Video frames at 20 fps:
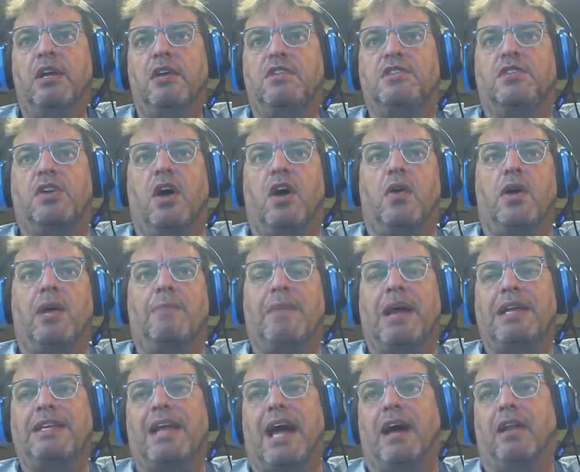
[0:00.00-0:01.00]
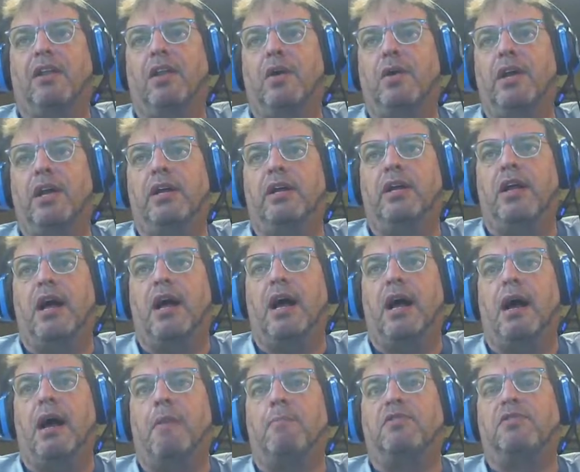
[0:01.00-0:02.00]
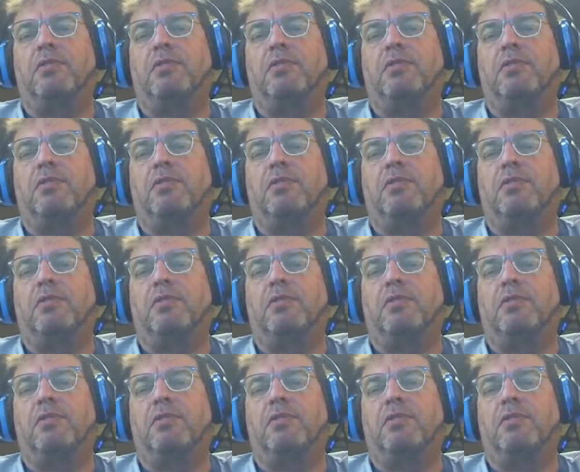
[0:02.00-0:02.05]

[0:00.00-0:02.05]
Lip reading: So it may download it.